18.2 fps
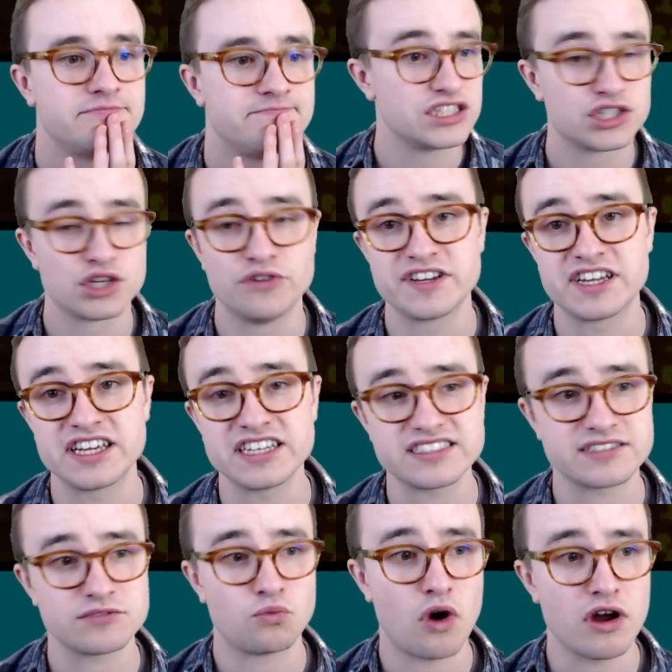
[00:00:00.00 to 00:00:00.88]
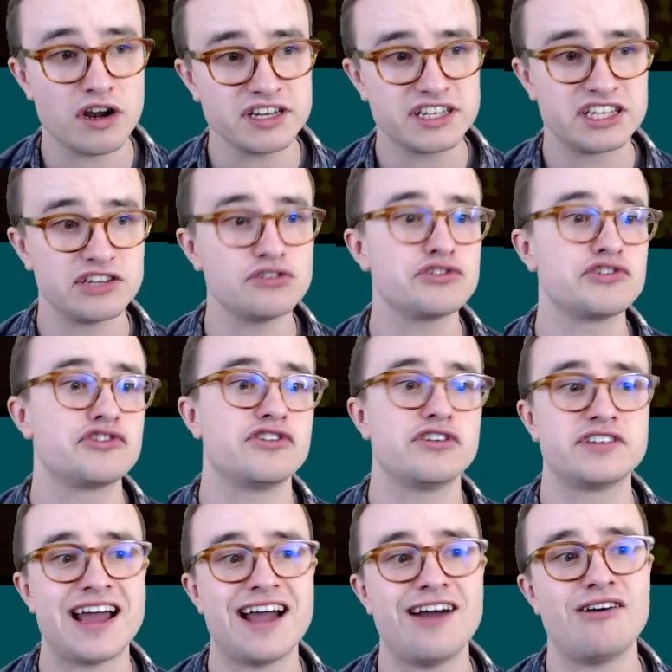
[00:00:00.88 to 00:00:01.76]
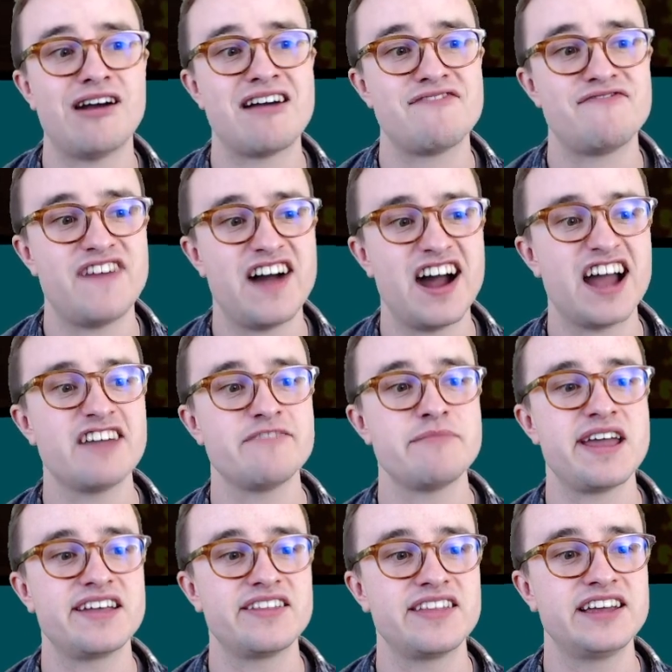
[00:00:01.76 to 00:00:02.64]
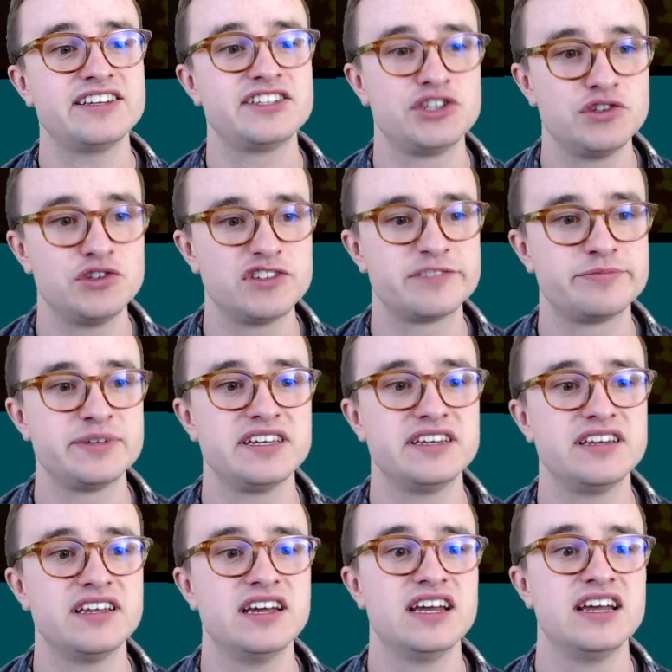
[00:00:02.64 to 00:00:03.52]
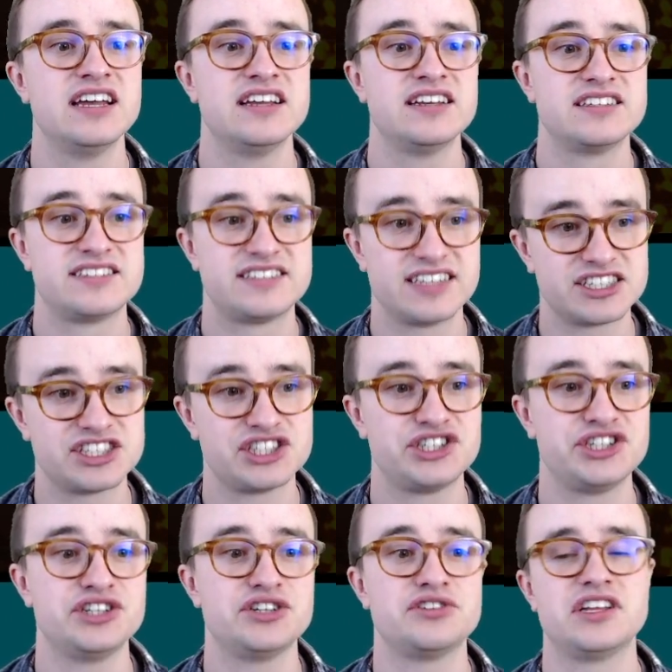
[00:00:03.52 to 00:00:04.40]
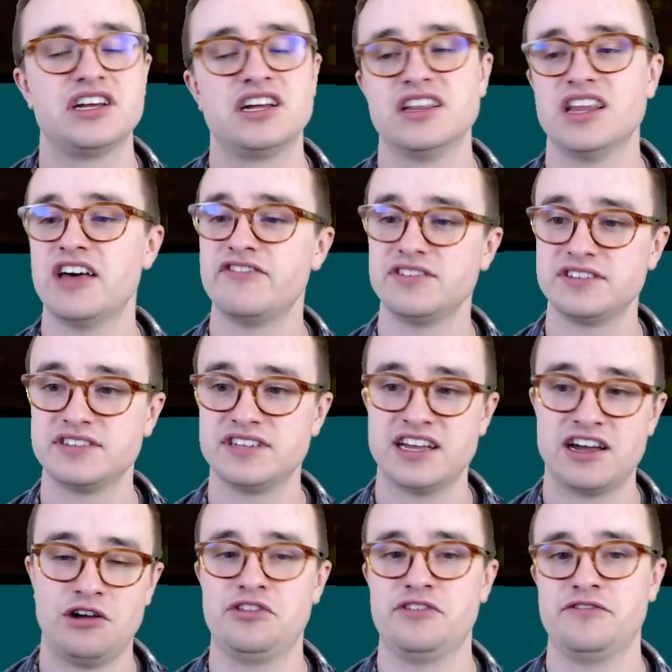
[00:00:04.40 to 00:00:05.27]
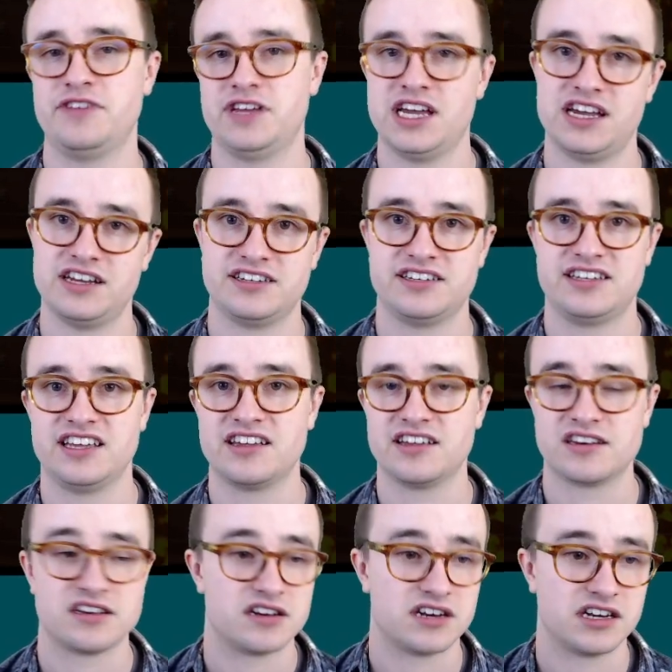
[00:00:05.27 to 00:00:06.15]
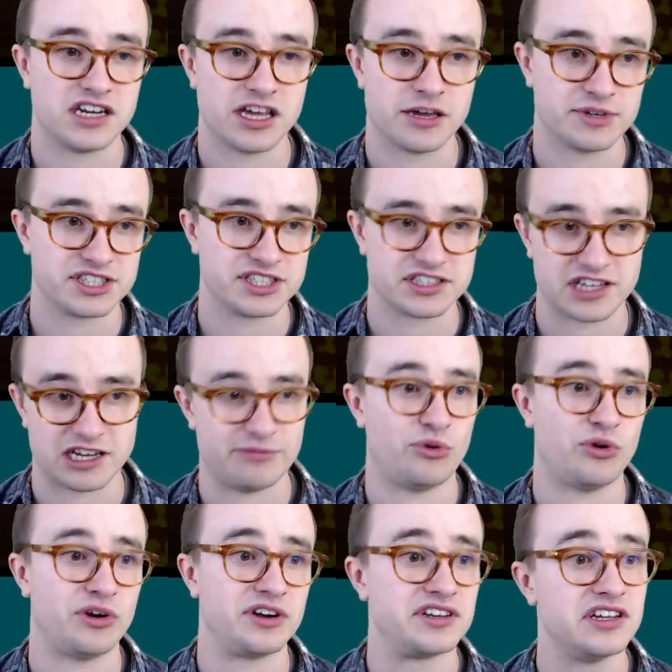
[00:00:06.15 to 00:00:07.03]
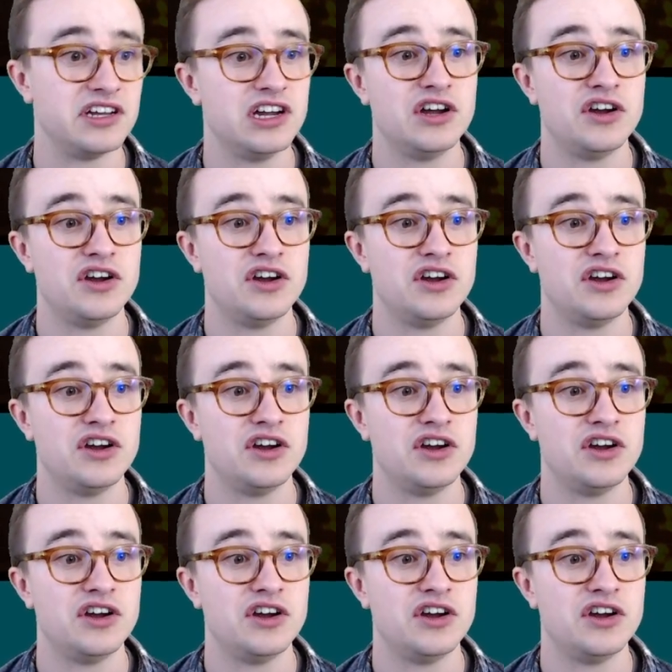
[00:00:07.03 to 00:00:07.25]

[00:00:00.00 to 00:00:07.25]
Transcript: So if it gets 1 kill, you're now at 5 melee, 2 speed, 6 shield, 11 health if it hadn't taken any damage at that point.